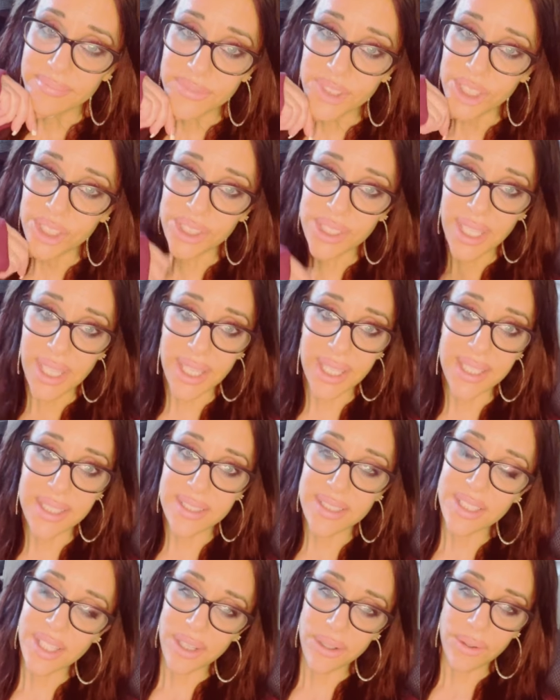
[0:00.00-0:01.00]
just not.
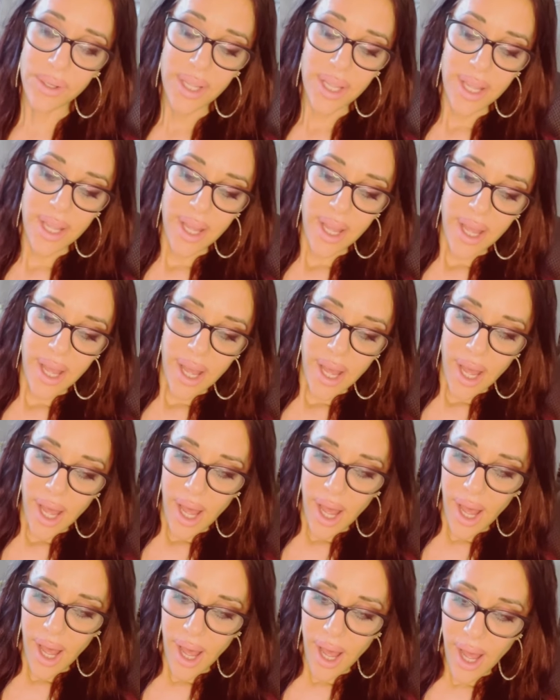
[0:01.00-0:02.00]
So
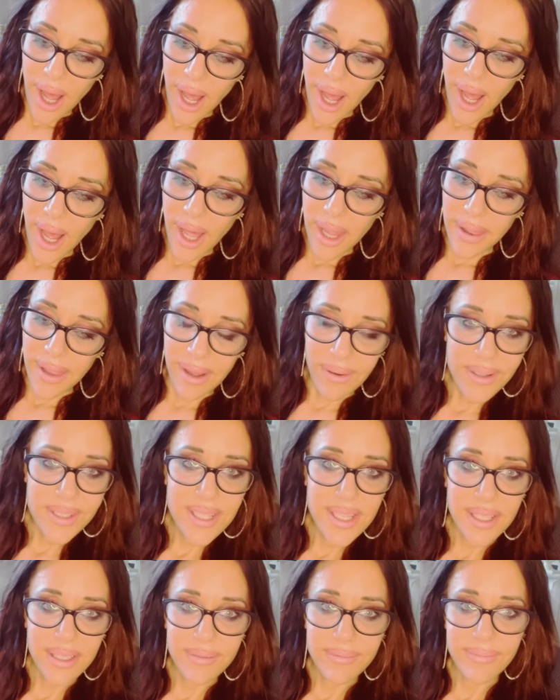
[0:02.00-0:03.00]
that was
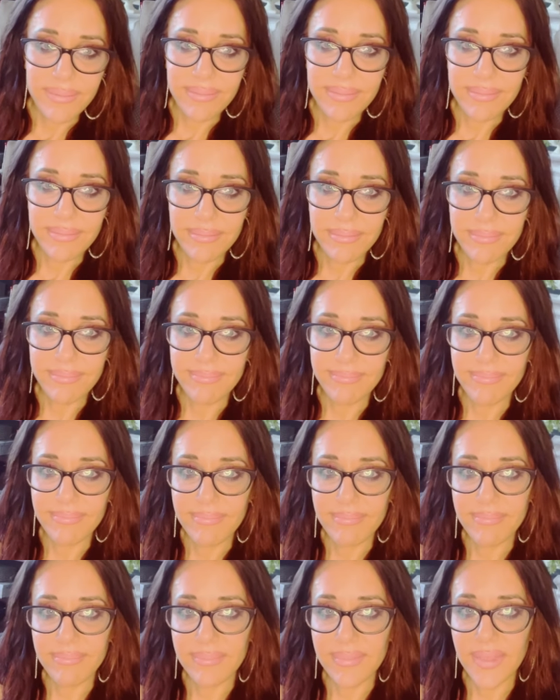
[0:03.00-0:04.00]
it.
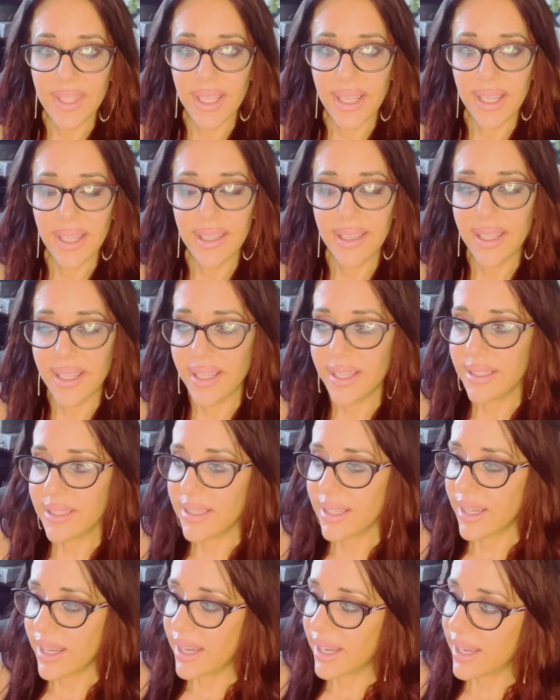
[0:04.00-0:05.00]
And
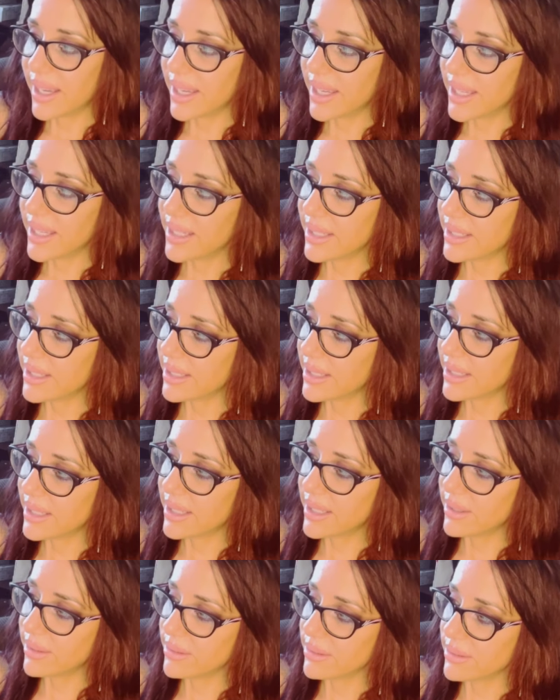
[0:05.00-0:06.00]
then I,
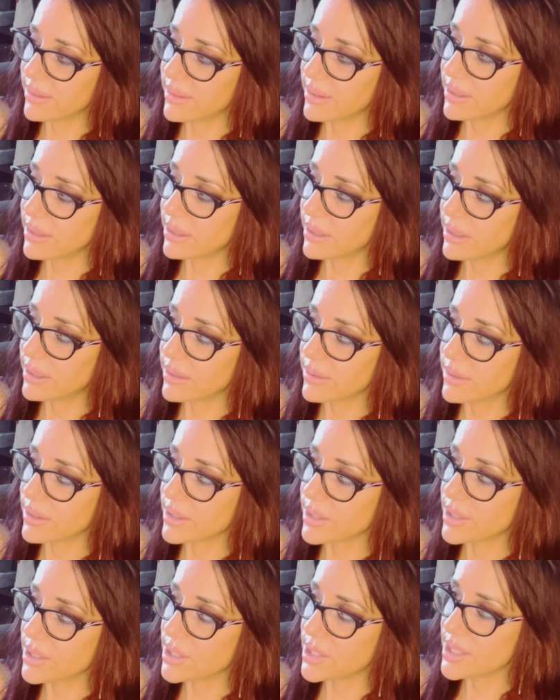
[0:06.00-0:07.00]

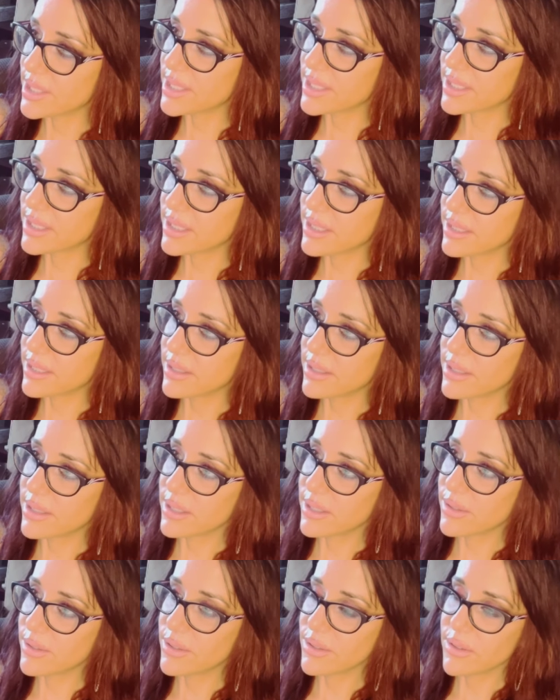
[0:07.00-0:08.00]
just
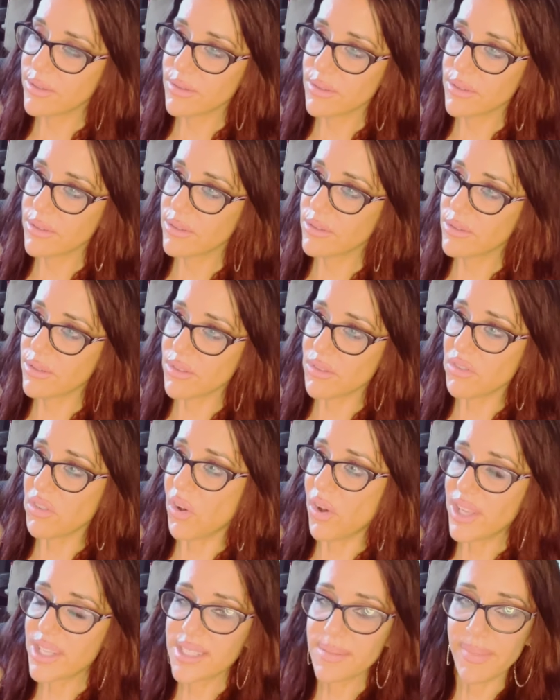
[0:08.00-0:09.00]

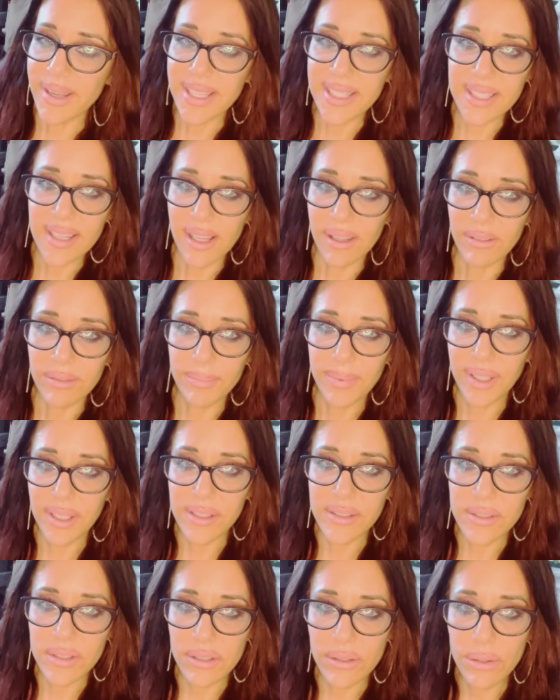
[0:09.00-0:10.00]
lost myself,
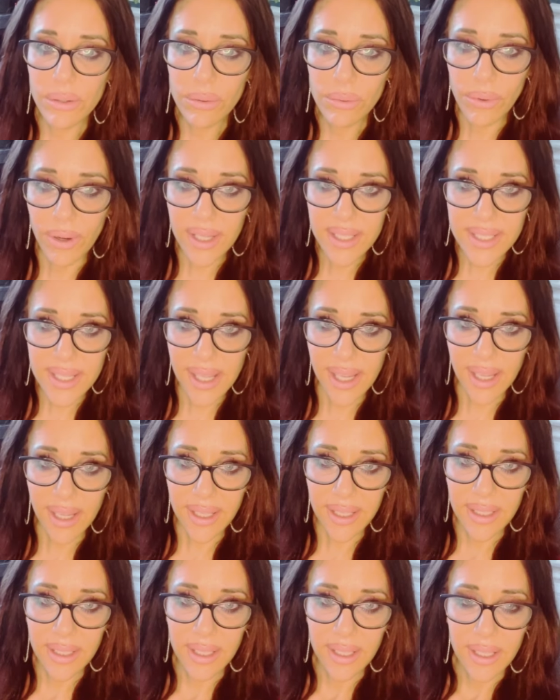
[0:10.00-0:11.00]
because who was I?
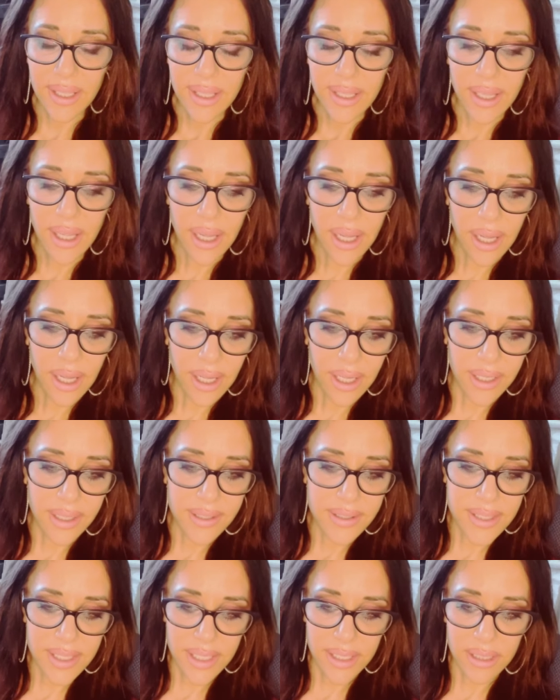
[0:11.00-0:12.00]
I
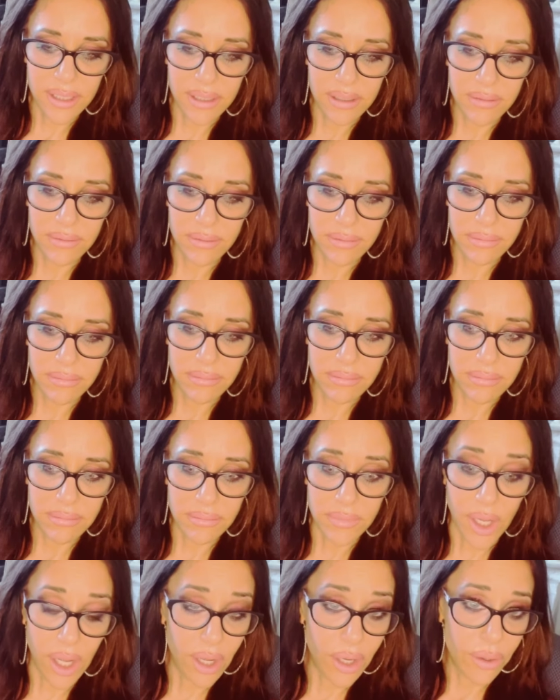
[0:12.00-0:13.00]
didn't
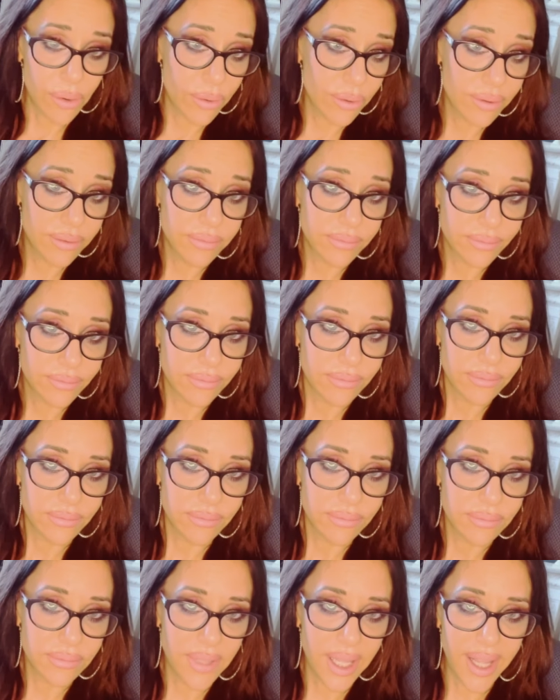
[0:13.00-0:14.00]
know.
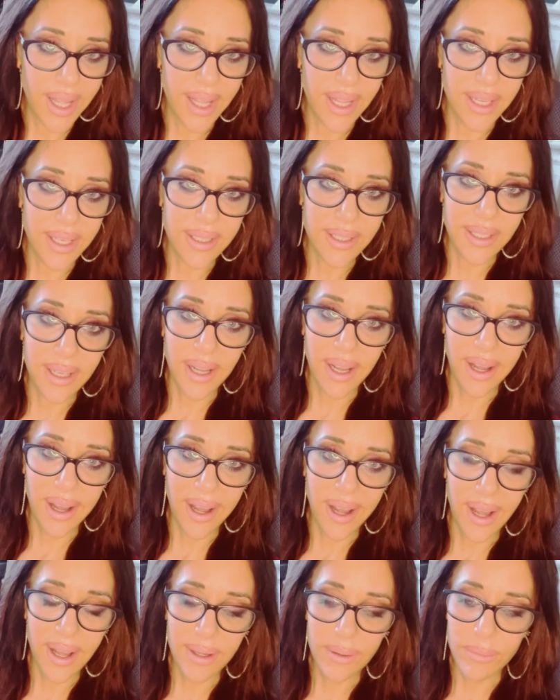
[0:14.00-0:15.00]
And
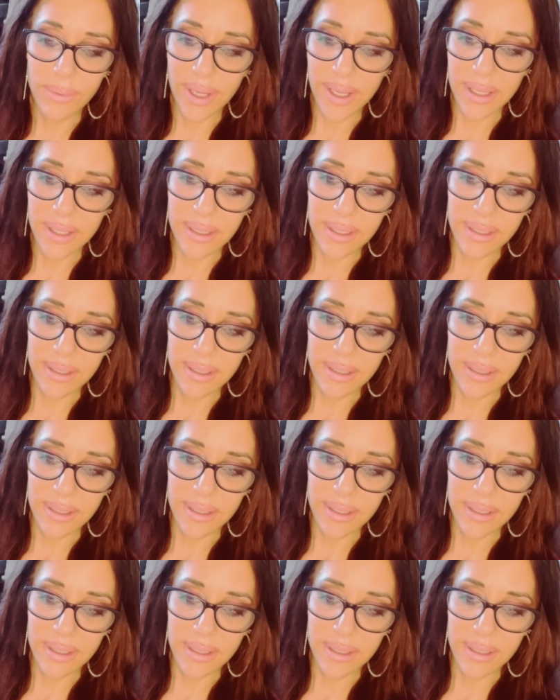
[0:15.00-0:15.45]
I went